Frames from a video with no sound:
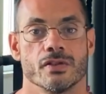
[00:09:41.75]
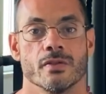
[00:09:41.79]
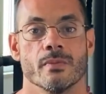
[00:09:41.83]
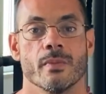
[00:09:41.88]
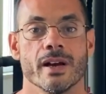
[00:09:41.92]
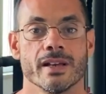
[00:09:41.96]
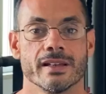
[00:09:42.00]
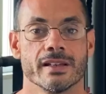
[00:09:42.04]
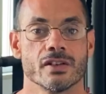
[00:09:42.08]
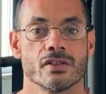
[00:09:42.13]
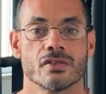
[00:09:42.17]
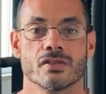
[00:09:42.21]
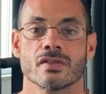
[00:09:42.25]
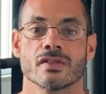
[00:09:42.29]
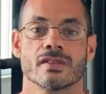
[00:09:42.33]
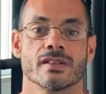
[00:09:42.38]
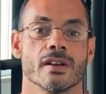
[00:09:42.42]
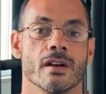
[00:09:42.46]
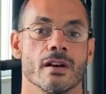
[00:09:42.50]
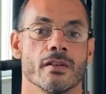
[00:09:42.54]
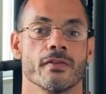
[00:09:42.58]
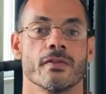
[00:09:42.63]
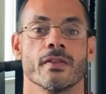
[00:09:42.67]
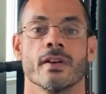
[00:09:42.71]
You might get
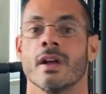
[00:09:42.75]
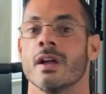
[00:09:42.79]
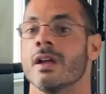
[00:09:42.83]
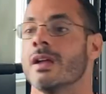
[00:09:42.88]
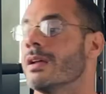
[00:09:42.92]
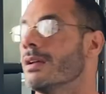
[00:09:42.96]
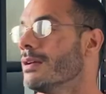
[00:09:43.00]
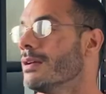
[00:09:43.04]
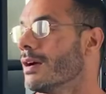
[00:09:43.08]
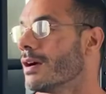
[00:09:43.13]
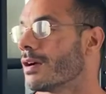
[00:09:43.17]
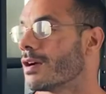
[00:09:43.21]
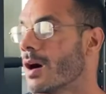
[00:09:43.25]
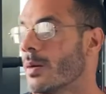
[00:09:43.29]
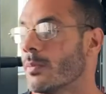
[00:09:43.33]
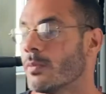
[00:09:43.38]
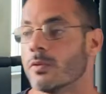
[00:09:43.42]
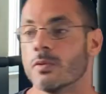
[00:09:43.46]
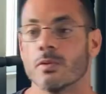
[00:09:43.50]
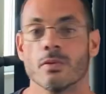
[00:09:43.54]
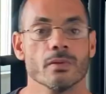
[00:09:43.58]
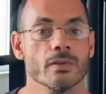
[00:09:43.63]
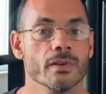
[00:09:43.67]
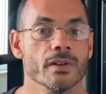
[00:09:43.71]
yourself a
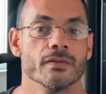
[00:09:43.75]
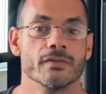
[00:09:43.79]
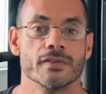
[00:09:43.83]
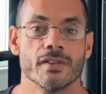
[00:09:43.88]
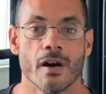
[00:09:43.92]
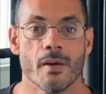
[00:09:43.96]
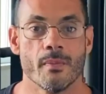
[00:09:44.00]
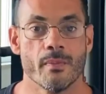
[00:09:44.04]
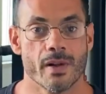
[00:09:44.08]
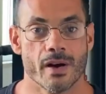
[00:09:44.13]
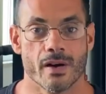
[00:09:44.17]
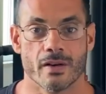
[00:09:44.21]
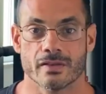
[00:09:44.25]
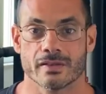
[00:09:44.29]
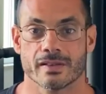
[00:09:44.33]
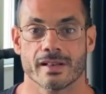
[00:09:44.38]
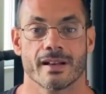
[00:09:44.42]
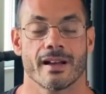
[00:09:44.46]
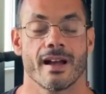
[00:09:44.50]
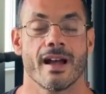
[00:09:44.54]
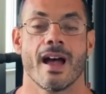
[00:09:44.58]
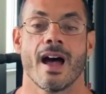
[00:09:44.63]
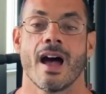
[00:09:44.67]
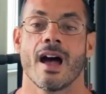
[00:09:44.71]
couple of dumbbells
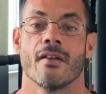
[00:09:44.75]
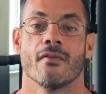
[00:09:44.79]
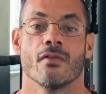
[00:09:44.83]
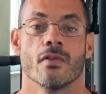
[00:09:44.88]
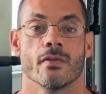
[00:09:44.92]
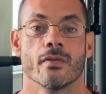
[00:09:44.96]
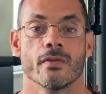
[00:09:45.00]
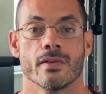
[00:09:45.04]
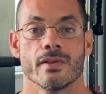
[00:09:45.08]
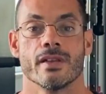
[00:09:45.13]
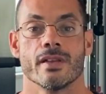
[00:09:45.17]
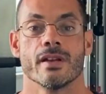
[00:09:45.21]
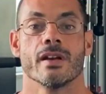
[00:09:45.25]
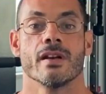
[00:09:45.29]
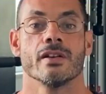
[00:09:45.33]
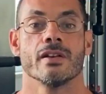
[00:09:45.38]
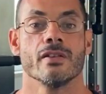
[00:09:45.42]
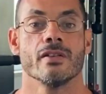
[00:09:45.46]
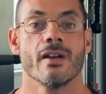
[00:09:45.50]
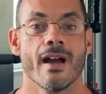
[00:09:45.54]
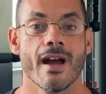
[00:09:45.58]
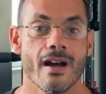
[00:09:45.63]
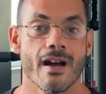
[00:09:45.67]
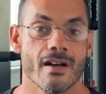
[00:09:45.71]
like I have over there in
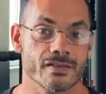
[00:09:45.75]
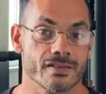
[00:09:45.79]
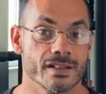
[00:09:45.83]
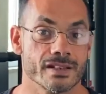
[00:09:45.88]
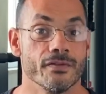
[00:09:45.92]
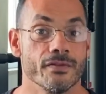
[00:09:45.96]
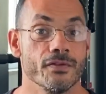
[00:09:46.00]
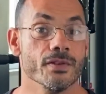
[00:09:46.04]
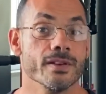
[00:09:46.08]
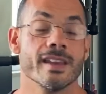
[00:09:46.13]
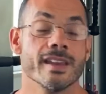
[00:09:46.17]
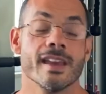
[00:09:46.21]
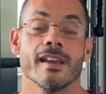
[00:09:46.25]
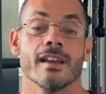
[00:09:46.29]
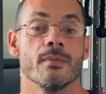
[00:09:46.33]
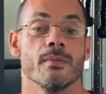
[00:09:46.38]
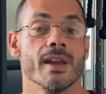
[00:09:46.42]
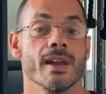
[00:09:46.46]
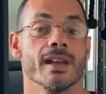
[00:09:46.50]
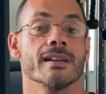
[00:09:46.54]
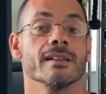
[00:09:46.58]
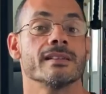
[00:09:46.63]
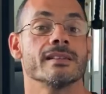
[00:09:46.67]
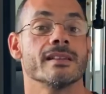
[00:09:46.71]
your house. And if you can't
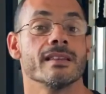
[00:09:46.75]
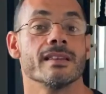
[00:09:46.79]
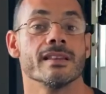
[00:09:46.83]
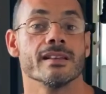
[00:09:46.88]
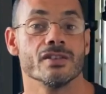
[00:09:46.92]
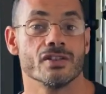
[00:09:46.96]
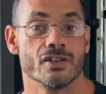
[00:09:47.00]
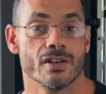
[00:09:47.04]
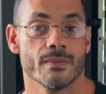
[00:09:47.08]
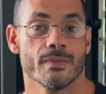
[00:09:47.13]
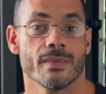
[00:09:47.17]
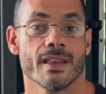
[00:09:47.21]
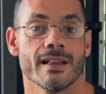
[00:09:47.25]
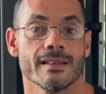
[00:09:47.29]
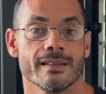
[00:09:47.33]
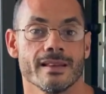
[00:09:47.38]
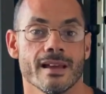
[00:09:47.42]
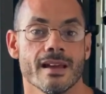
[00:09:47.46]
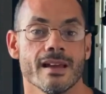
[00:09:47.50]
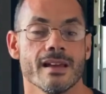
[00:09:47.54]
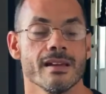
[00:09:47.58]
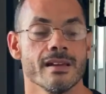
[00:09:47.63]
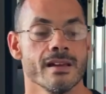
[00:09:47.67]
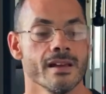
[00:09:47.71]
make it to the gym that
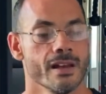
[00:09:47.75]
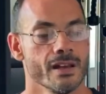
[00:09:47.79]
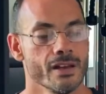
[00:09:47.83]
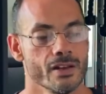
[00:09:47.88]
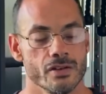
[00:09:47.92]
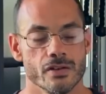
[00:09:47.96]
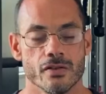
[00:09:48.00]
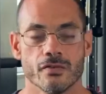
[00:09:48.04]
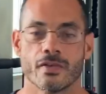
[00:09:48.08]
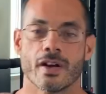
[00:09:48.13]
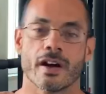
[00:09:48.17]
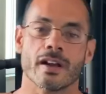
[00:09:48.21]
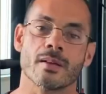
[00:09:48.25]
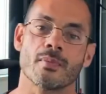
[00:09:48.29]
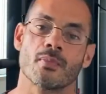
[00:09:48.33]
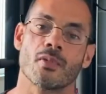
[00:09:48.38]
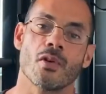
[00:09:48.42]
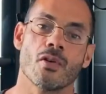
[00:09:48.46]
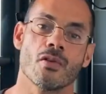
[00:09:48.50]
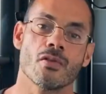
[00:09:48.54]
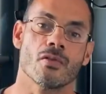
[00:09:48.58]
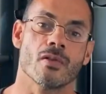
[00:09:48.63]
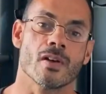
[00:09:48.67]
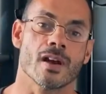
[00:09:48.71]
day, you've got a
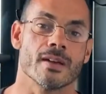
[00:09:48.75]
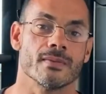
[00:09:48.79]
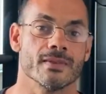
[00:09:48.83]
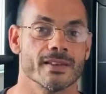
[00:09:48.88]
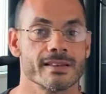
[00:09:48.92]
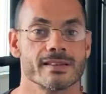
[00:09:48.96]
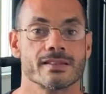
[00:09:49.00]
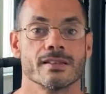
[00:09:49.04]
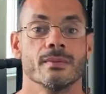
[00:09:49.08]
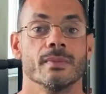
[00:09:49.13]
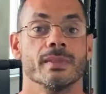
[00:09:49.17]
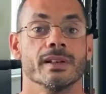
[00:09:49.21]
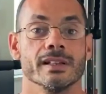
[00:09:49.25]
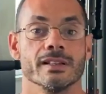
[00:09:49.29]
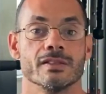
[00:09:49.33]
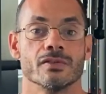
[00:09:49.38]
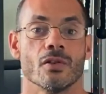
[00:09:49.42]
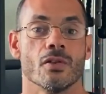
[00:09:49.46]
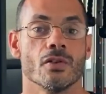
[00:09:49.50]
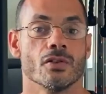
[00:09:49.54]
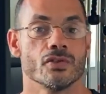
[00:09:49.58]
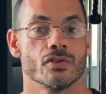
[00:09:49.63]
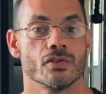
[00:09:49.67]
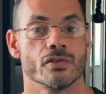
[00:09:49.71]
program that somebody
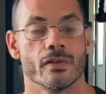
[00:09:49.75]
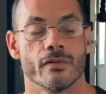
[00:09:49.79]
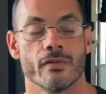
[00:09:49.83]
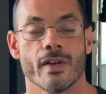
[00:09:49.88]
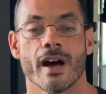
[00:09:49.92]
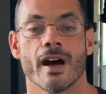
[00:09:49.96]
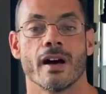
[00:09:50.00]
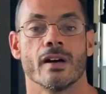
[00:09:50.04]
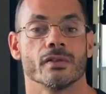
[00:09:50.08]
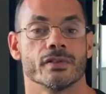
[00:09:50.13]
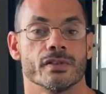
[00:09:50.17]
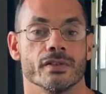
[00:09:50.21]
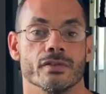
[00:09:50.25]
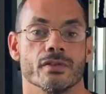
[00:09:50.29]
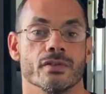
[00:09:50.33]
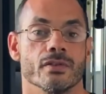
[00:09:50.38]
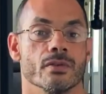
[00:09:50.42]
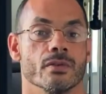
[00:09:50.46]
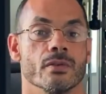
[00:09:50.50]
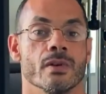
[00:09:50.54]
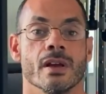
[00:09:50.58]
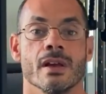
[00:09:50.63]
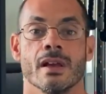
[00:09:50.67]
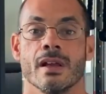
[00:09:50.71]
taught you of how to
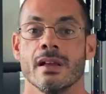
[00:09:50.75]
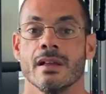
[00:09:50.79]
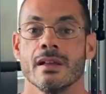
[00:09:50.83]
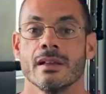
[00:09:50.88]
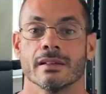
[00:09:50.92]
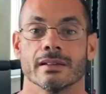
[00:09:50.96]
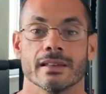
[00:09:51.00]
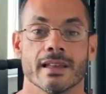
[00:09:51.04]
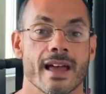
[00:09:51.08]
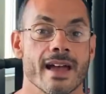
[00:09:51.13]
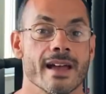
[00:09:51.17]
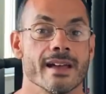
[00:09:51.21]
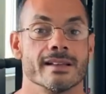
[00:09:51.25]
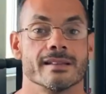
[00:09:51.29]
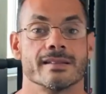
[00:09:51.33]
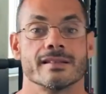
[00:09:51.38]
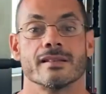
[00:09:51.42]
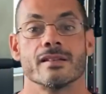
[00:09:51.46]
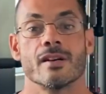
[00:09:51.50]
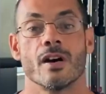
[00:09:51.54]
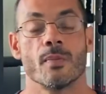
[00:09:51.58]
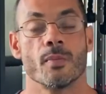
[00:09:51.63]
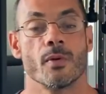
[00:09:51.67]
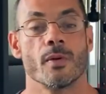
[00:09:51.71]
do legs
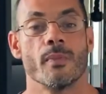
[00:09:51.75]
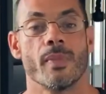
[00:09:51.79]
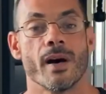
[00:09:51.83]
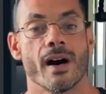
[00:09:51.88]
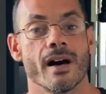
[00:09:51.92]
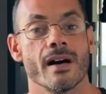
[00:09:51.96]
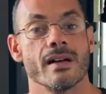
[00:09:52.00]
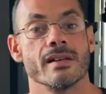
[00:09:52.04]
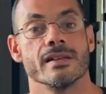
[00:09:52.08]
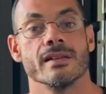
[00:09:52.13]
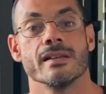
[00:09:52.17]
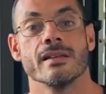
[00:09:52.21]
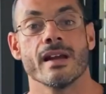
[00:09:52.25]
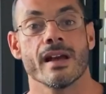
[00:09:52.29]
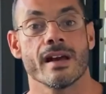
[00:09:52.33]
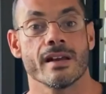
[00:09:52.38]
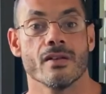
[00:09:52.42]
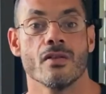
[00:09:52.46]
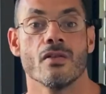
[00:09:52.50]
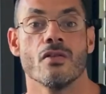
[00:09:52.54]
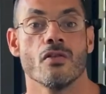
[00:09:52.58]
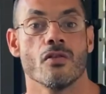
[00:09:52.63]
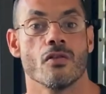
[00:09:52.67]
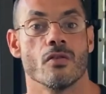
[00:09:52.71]
and upper body at
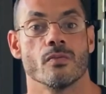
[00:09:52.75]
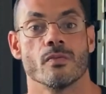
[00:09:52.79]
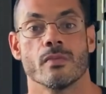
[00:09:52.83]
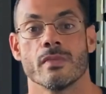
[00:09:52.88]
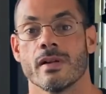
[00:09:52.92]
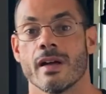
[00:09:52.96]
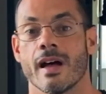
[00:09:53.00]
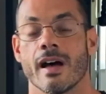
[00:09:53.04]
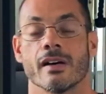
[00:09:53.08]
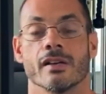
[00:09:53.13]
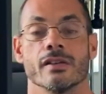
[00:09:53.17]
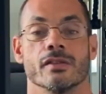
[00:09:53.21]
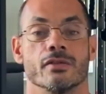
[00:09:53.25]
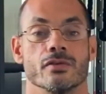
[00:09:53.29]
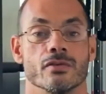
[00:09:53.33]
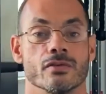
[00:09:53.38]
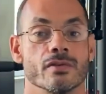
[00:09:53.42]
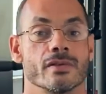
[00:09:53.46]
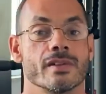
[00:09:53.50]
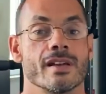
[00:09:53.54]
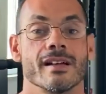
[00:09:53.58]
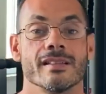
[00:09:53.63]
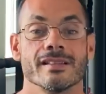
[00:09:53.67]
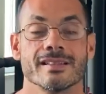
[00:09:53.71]
home, how to do
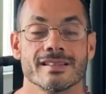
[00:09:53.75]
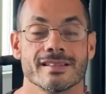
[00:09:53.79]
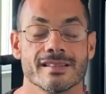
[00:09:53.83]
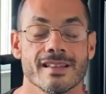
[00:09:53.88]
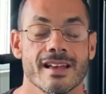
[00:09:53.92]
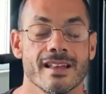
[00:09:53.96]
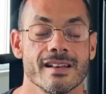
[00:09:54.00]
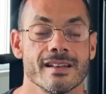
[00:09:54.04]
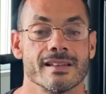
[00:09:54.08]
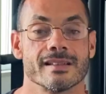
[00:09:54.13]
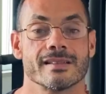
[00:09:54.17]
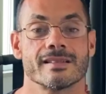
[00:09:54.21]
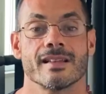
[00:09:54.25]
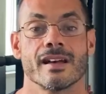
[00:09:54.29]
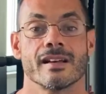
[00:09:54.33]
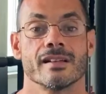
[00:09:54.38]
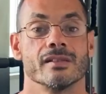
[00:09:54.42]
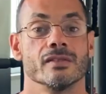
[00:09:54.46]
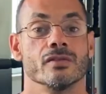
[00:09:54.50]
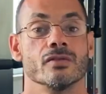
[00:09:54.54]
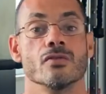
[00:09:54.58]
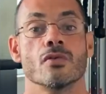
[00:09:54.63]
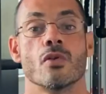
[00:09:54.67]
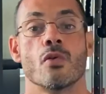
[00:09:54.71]
calisthenics, how
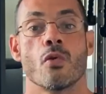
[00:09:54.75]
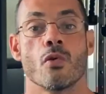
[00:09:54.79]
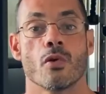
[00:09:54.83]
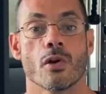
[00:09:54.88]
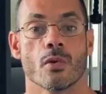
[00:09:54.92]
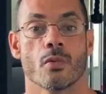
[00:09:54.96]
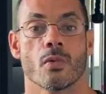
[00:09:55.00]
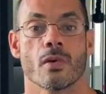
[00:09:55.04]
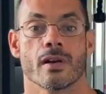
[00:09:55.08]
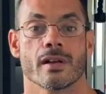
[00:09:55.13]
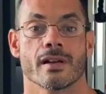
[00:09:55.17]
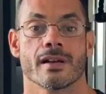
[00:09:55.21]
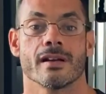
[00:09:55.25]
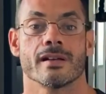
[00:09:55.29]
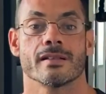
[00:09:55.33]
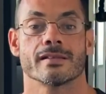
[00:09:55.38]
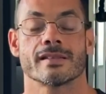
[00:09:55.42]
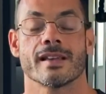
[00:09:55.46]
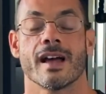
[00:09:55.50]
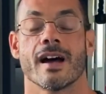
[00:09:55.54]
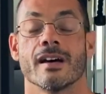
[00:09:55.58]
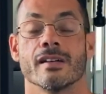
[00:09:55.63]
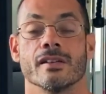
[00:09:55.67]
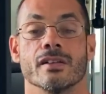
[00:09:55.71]
to do core workouts,
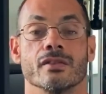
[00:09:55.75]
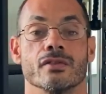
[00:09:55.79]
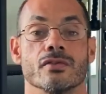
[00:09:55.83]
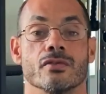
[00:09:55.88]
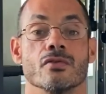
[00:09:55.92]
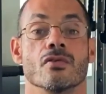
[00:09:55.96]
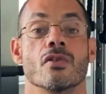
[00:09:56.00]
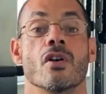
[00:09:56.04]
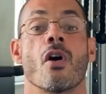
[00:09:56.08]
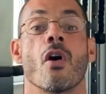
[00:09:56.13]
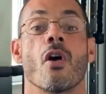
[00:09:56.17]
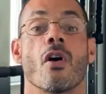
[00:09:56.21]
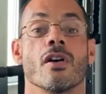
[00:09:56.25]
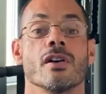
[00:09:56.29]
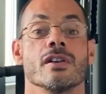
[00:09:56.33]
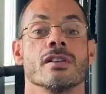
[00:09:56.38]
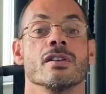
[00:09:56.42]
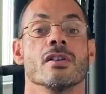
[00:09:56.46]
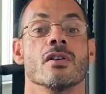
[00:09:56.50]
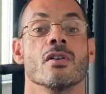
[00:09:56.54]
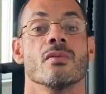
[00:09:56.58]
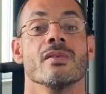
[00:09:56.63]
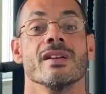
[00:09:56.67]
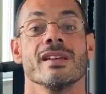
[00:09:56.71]
how to do
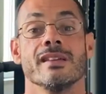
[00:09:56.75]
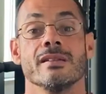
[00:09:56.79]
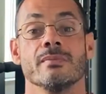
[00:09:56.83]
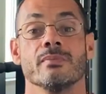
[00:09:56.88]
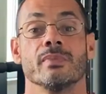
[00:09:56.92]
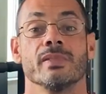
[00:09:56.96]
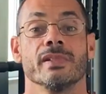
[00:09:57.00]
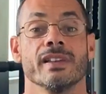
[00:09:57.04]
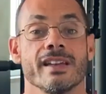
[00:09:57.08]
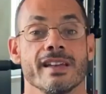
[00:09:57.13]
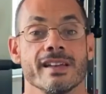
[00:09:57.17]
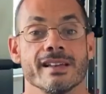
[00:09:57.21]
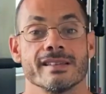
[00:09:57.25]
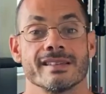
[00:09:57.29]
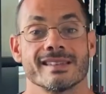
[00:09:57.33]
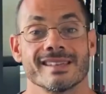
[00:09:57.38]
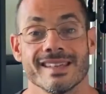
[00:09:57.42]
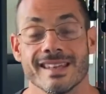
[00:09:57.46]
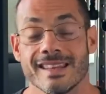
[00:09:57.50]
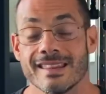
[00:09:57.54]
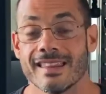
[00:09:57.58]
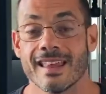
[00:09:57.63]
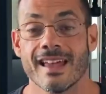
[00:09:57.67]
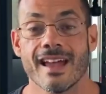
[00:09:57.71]
cardio in place
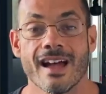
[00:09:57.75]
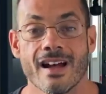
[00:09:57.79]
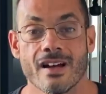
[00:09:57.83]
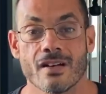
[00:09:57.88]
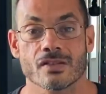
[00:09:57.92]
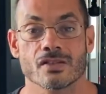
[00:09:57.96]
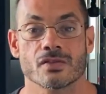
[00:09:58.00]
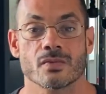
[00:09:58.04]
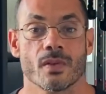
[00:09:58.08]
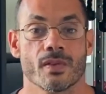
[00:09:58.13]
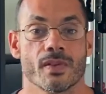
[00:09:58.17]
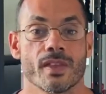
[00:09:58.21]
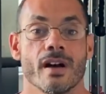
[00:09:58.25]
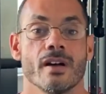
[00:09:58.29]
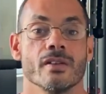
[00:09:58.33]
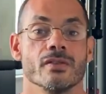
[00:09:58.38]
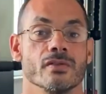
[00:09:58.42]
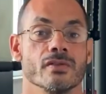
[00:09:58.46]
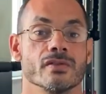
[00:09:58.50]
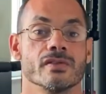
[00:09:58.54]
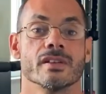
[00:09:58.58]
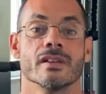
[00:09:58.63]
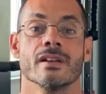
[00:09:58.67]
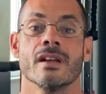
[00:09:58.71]
in the house without
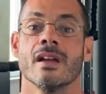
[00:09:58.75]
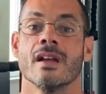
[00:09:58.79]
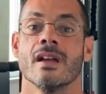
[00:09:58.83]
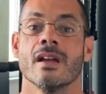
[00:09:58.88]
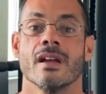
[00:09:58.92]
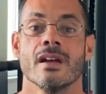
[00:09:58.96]
using